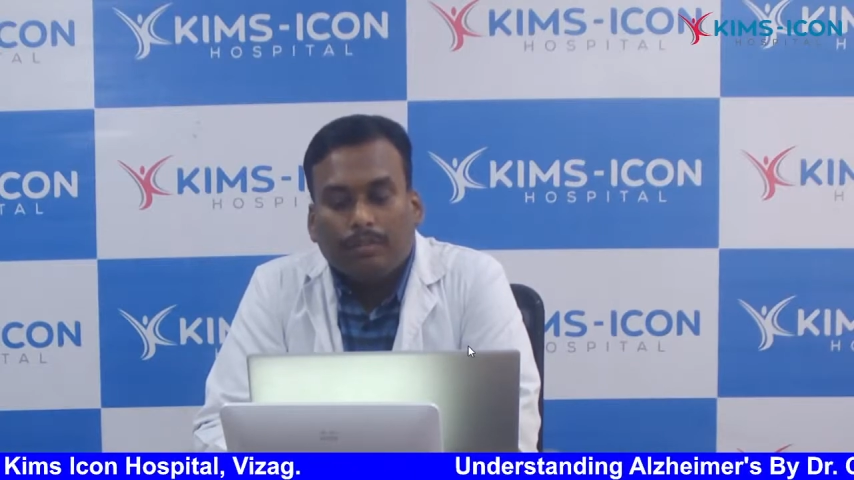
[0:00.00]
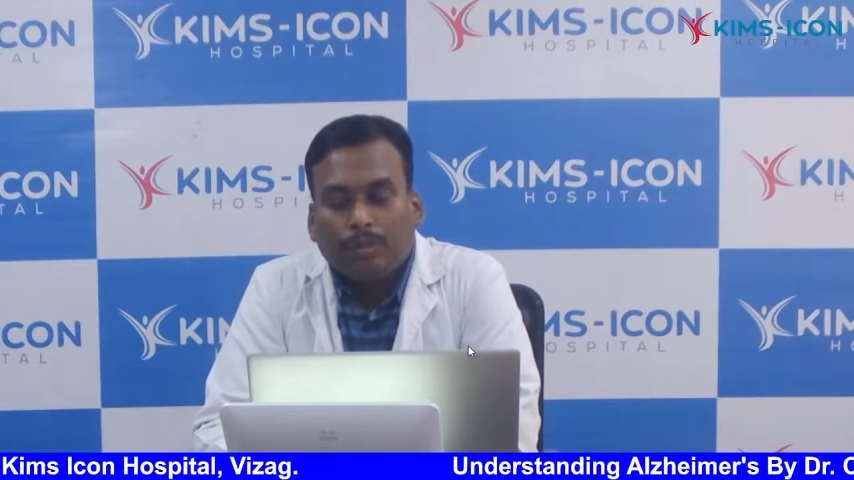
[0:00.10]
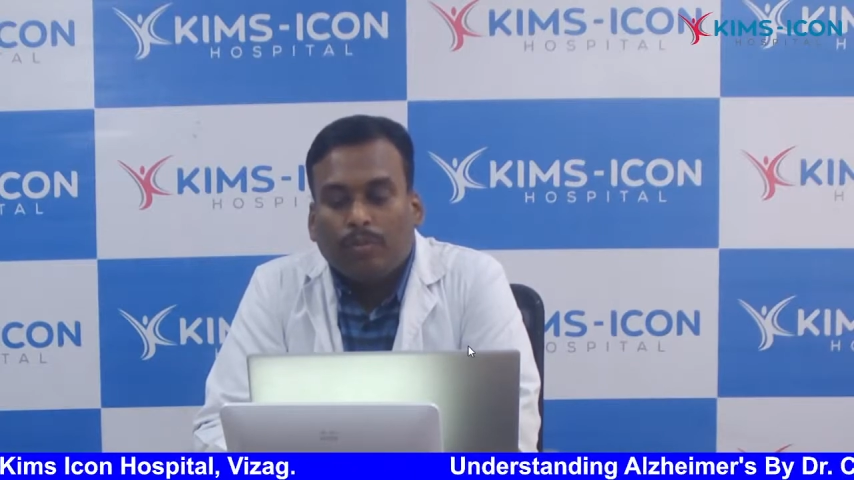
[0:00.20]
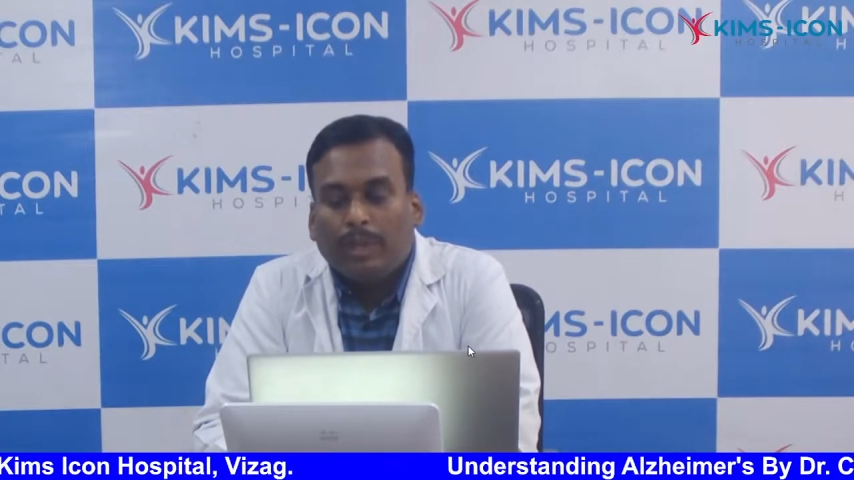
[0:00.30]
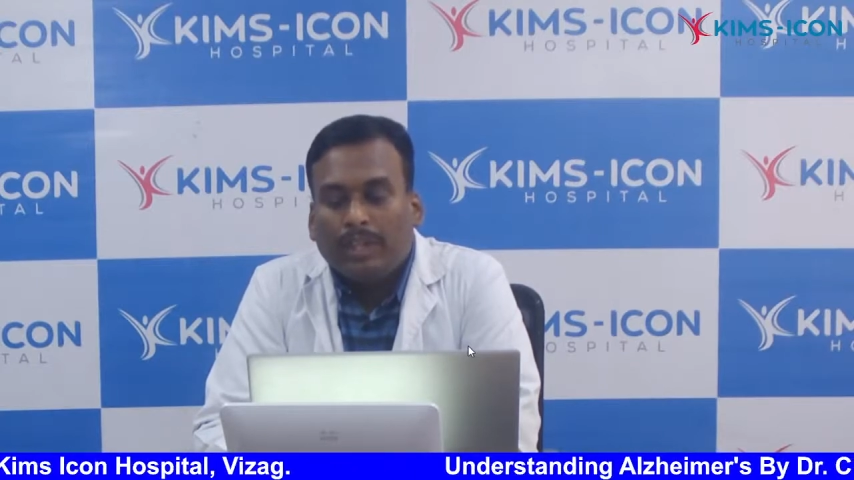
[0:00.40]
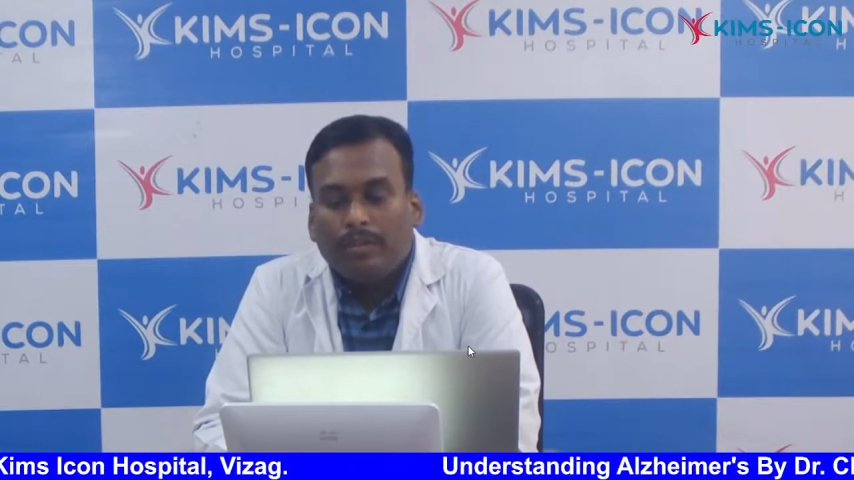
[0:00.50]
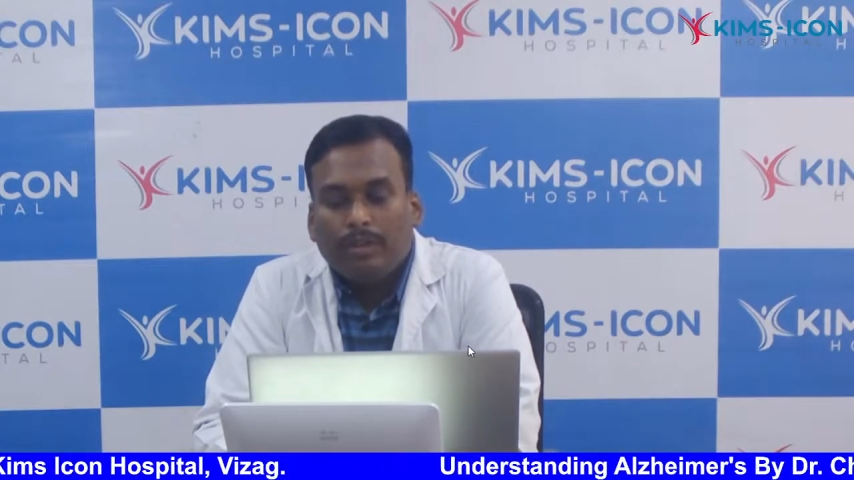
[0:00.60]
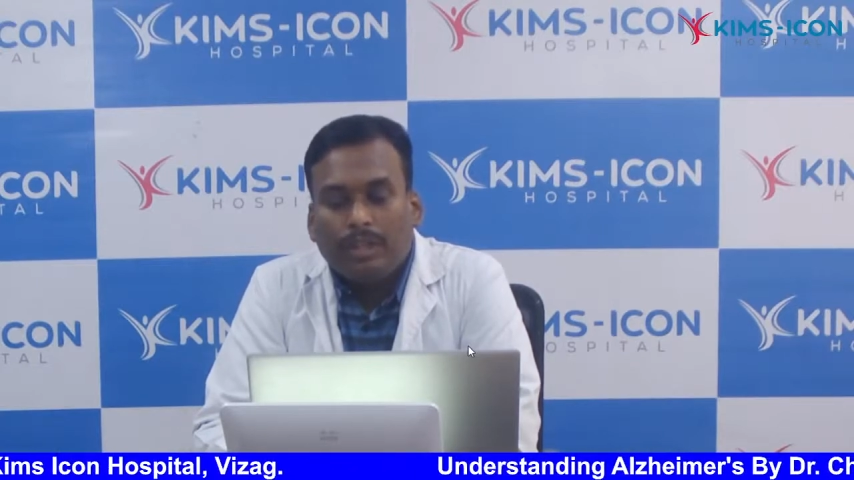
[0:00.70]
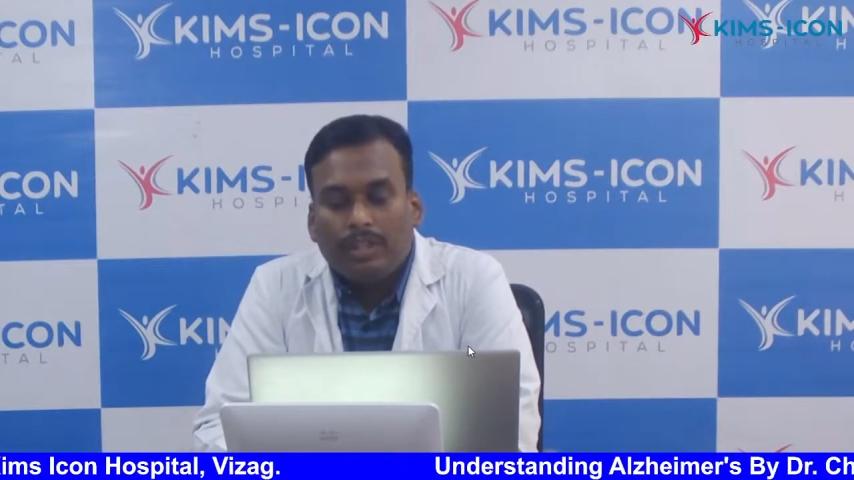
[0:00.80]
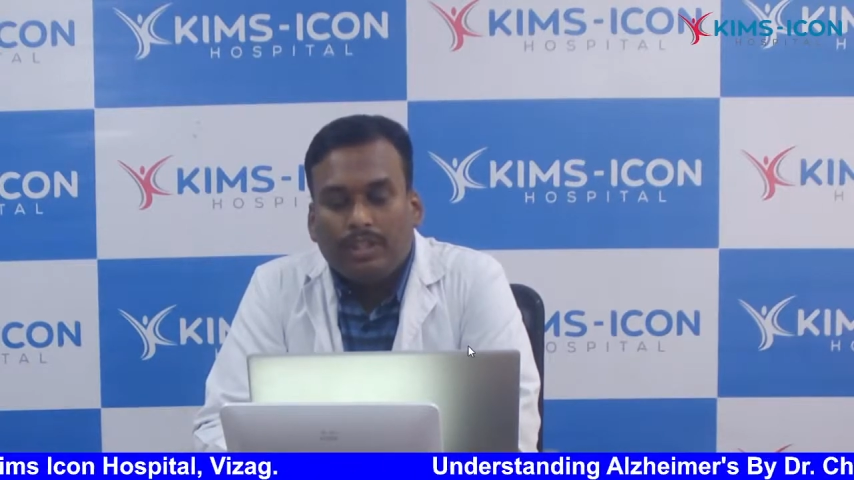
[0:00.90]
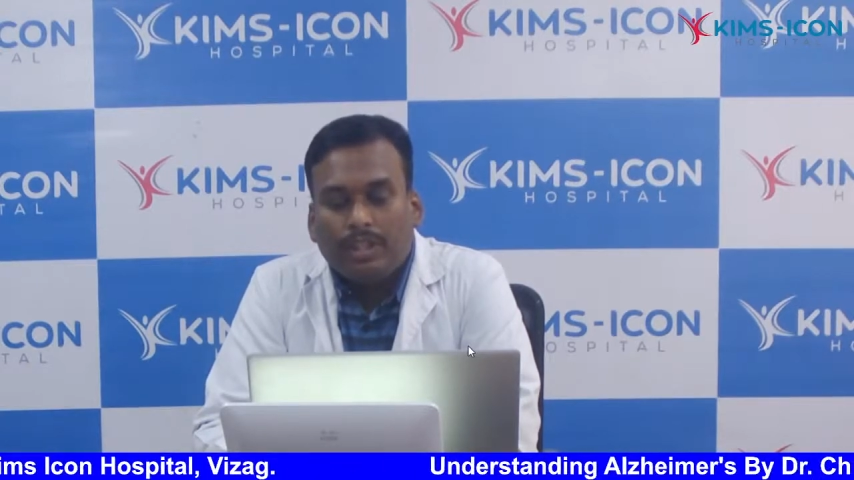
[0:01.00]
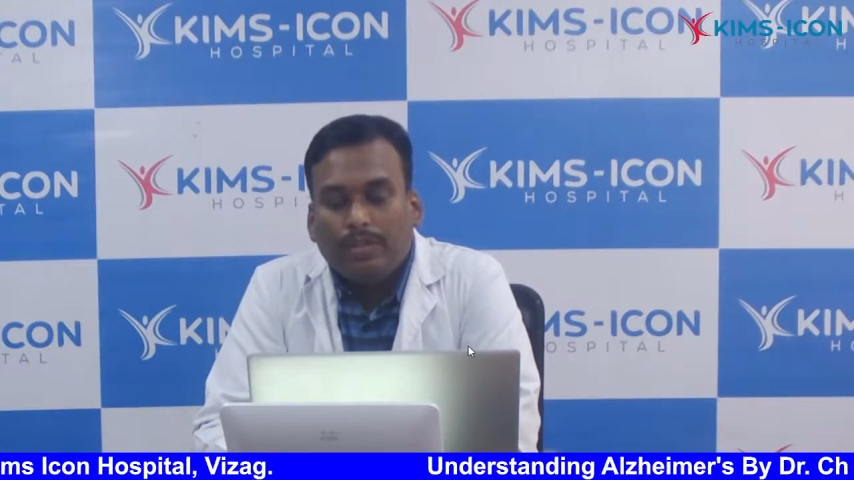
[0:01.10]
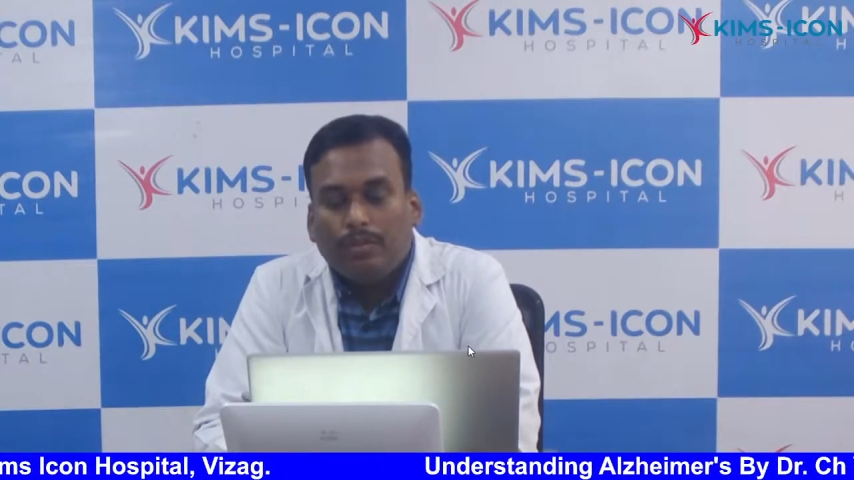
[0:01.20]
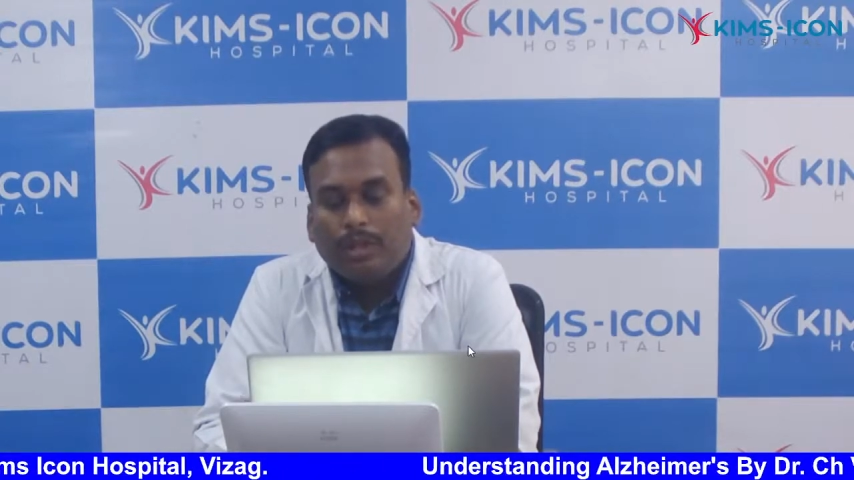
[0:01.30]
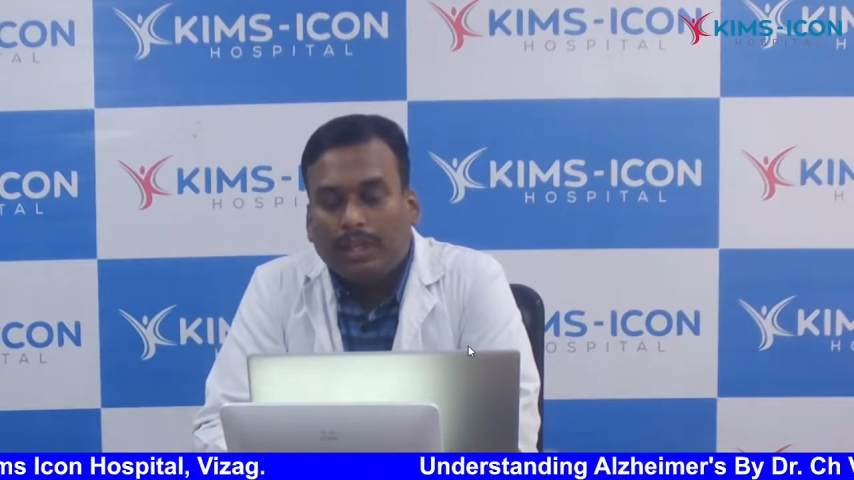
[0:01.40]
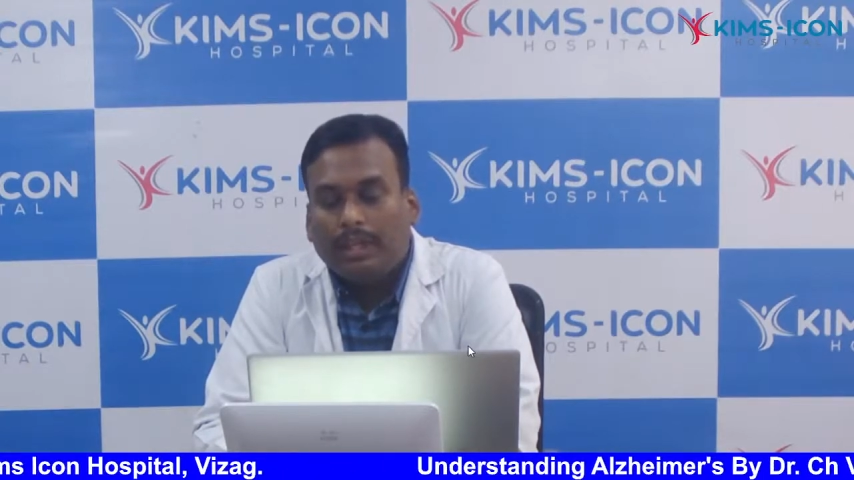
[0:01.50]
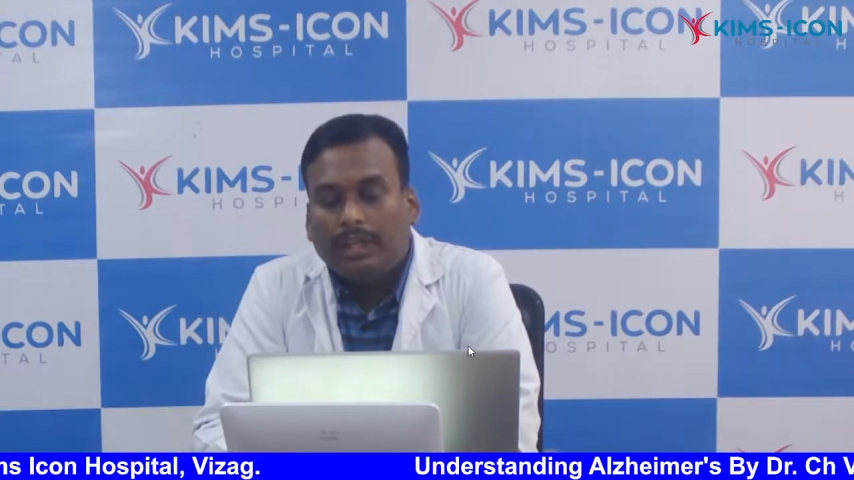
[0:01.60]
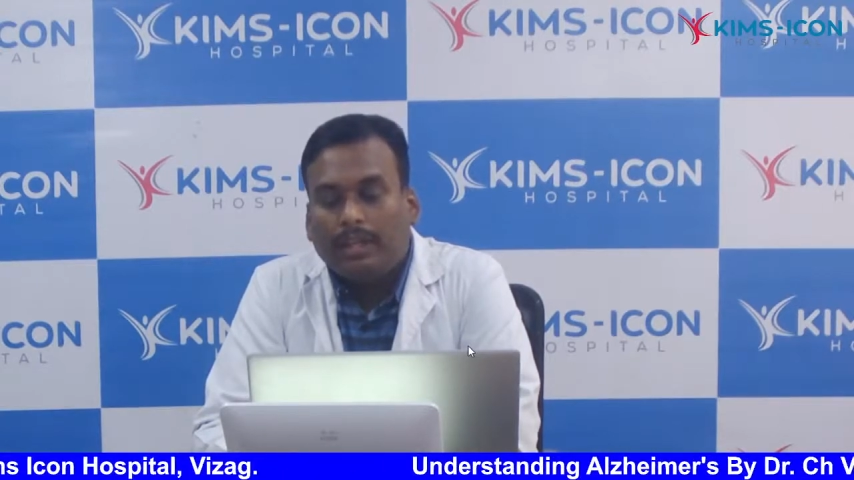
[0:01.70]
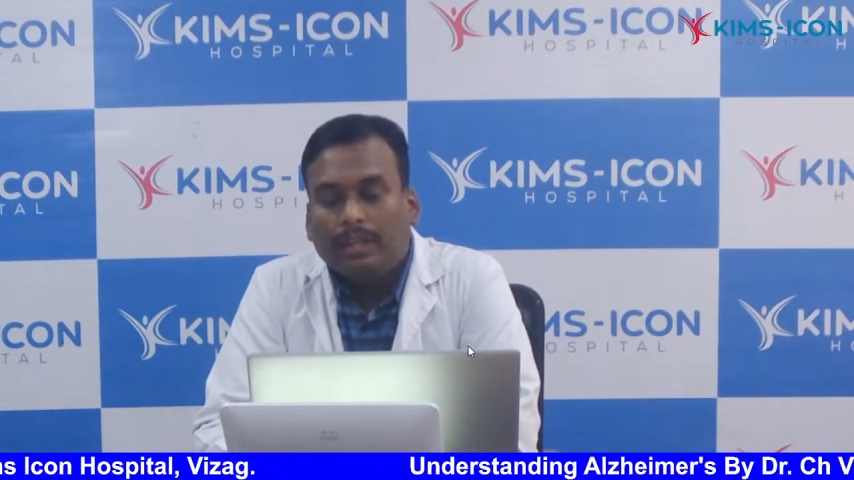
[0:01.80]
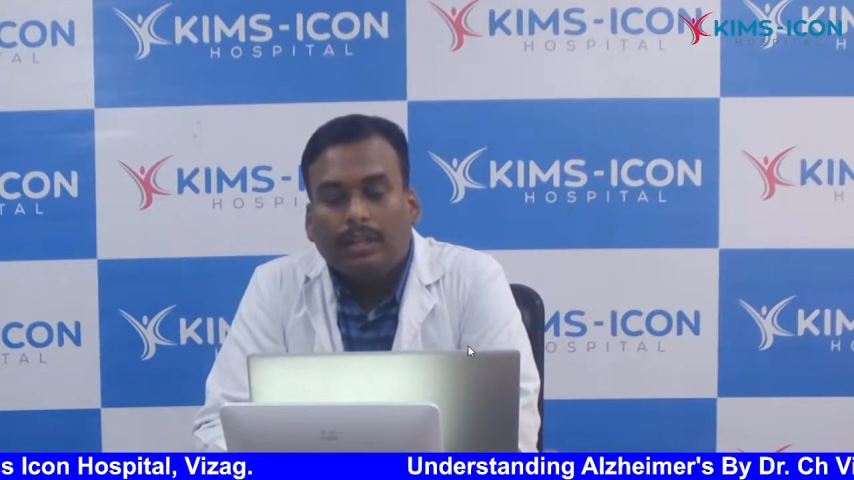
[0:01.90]
to by the United States to treat
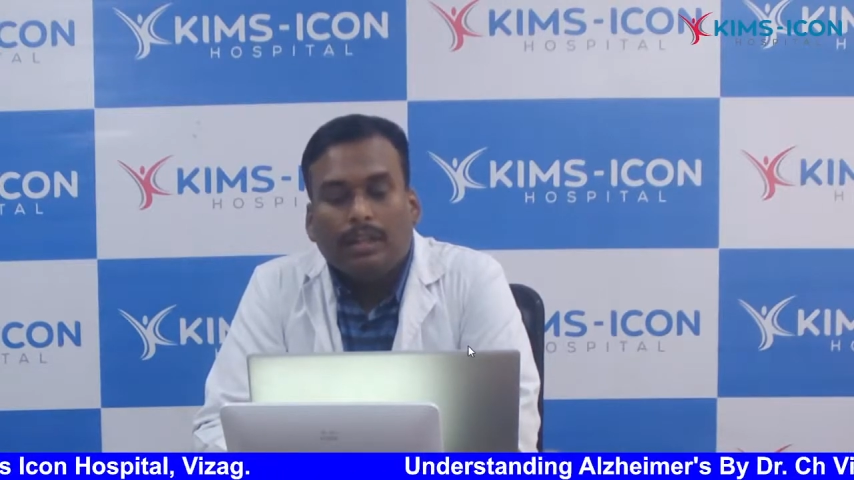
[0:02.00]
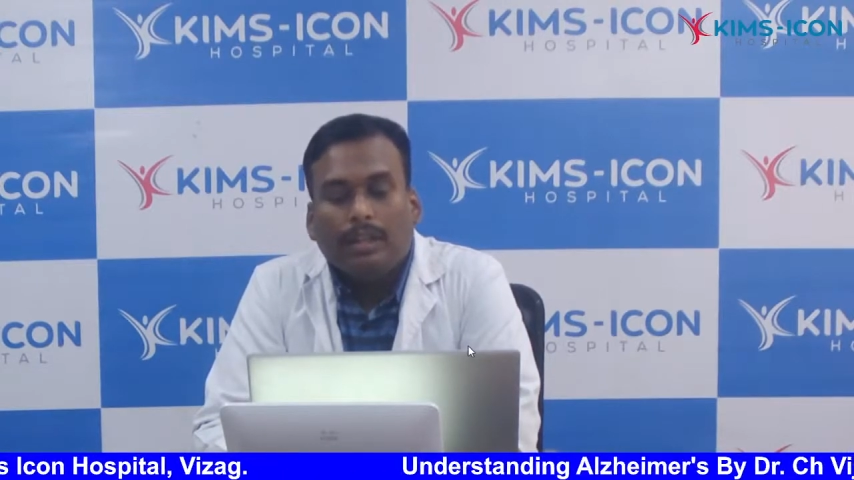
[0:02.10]
it.